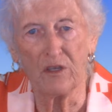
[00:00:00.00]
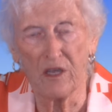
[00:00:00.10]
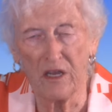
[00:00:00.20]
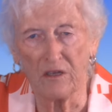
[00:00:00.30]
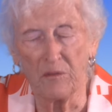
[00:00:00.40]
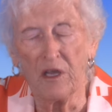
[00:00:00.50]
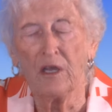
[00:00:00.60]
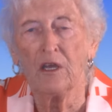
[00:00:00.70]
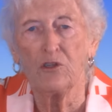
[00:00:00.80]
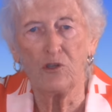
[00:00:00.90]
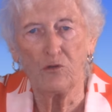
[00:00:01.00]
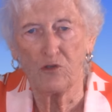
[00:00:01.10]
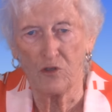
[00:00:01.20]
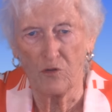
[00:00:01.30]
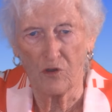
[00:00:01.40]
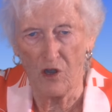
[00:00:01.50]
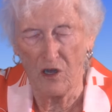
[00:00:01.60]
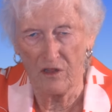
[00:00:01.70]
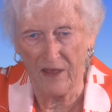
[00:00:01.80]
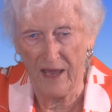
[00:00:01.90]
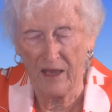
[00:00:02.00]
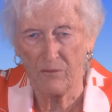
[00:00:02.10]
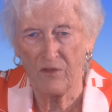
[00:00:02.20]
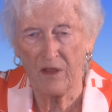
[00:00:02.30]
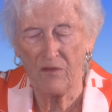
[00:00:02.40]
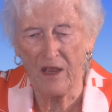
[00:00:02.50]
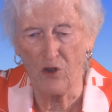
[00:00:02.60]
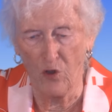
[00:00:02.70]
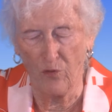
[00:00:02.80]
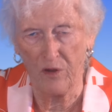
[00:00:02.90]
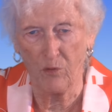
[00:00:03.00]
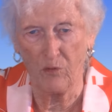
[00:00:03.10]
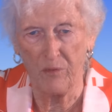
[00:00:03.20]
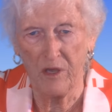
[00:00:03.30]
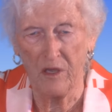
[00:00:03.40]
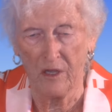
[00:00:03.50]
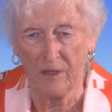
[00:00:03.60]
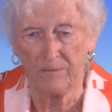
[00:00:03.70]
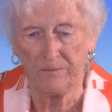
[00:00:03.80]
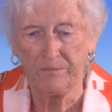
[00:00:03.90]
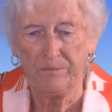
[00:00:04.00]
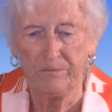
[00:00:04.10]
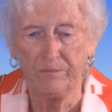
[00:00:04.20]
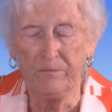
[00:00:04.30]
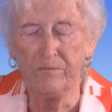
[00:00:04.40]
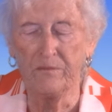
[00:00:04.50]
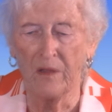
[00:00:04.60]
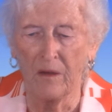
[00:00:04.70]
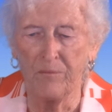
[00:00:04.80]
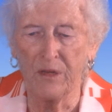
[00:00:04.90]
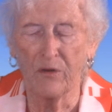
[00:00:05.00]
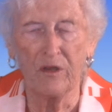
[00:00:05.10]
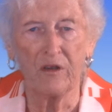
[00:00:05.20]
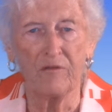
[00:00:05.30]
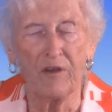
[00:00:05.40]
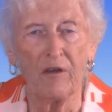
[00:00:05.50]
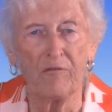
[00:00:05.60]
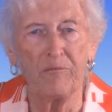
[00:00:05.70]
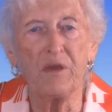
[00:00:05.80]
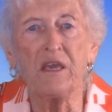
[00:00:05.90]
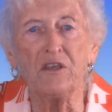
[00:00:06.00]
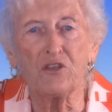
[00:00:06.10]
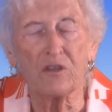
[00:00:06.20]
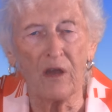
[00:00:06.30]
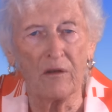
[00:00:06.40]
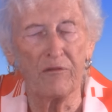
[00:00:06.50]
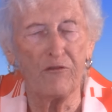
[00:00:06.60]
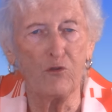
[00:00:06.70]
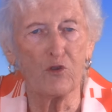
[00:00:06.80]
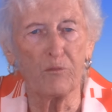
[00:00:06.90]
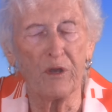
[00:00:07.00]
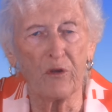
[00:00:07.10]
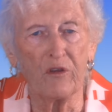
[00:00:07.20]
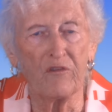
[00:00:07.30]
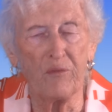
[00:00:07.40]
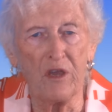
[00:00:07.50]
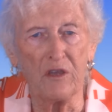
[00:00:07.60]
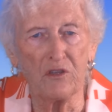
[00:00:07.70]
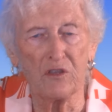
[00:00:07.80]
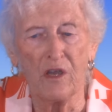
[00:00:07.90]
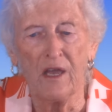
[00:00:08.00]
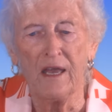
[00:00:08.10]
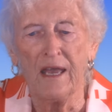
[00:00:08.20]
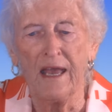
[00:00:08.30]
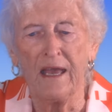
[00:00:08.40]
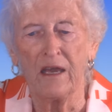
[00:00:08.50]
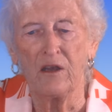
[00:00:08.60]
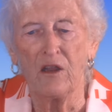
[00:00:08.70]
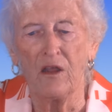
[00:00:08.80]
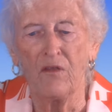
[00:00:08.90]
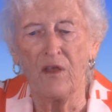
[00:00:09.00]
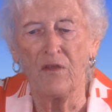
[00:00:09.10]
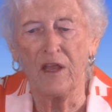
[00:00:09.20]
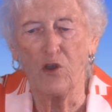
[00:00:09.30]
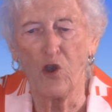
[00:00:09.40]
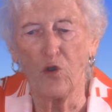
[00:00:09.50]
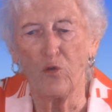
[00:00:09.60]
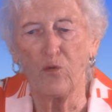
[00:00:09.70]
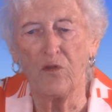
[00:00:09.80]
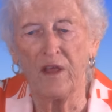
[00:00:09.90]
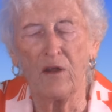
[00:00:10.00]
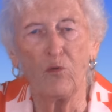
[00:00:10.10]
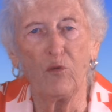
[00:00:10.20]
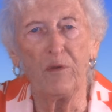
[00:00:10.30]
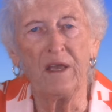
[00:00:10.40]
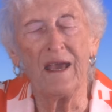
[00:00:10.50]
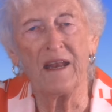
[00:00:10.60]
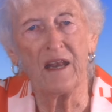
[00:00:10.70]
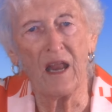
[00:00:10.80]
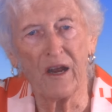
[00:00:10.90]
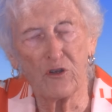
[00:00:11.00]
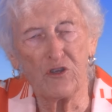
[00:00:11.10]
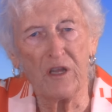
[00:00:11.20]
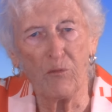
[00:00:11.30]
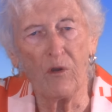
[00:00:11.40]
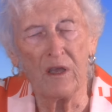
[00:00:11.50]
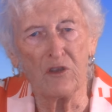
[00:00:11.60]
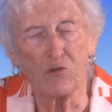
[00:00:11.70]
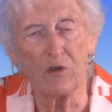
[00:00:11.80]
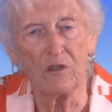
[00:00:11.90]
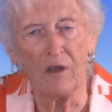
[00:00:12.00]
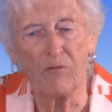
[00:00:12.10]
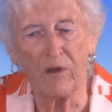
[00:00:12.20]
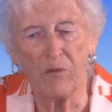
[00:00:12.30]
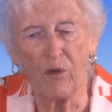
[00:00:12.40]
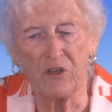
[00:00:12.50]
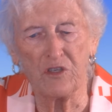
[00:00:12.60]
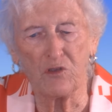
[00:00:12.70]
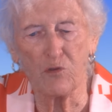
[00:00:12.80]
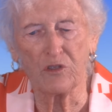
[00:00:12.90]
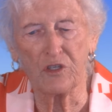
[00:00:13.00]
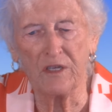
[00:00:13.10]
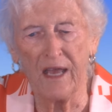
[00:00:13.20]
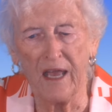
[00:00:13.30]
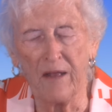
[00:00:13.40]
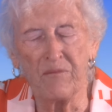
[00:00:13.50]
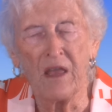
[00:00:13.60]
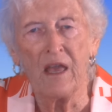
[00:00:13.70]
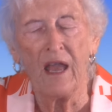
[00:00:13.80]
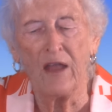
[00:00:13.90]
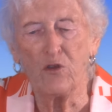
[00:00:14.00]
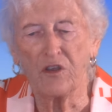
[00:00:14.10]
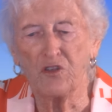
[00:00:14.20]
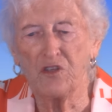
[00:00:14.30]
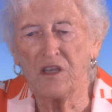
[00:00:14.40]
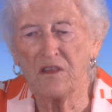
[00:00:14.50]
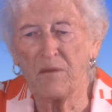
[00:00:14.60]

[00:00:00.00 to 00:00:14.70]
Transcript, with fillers: kingdom. Jews don't call that. They, they know there will be a period of, of peace, a future period of peace, and they know that it will be an enlarged Israel of what, what is Israel today. And you can see in the